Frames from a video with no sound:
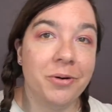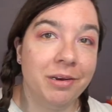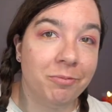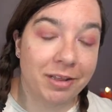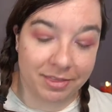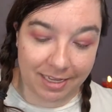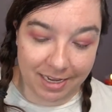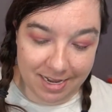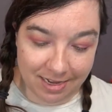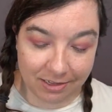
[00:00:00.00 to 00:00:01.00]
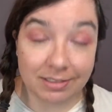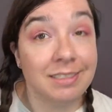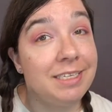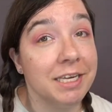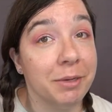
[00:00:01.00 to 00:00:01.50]
and what the hell,
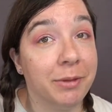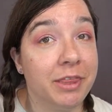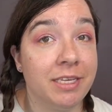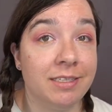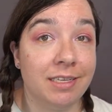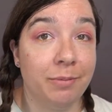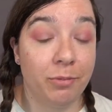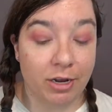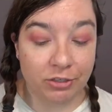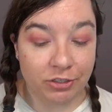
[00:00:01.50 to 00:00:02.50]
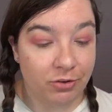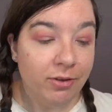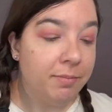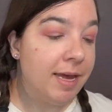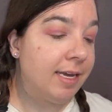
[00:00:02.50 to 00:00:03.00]
sticking with this same brush,
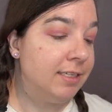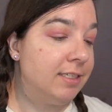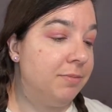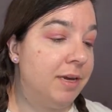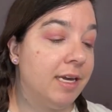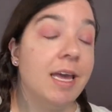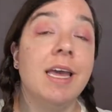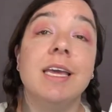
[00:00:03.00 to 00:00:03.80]
going back into my